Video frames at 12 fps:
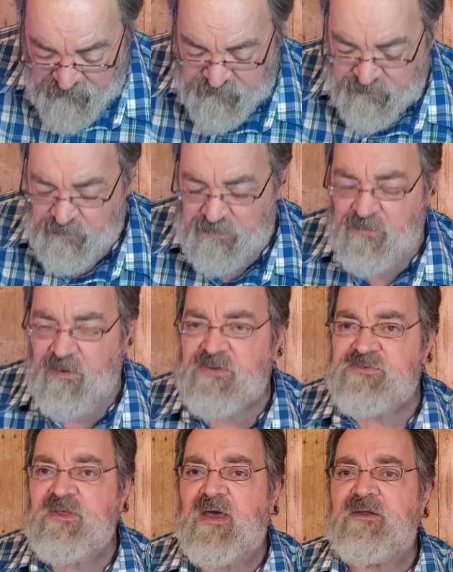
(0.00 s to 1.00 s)
So when
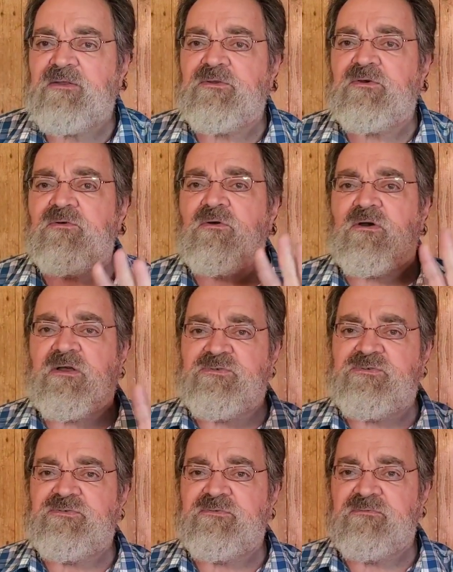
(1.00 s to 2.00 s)
Christ died on the
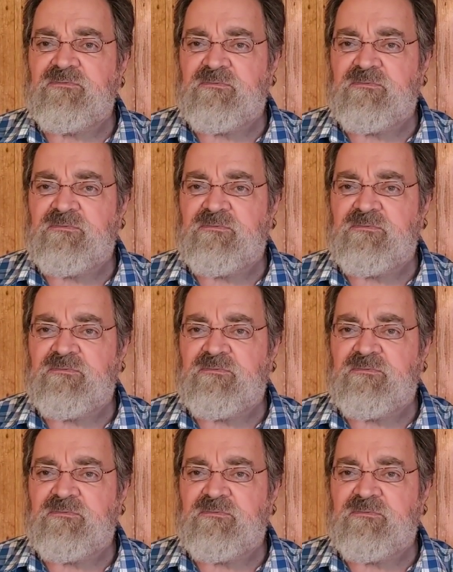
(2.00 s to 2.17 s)
cross,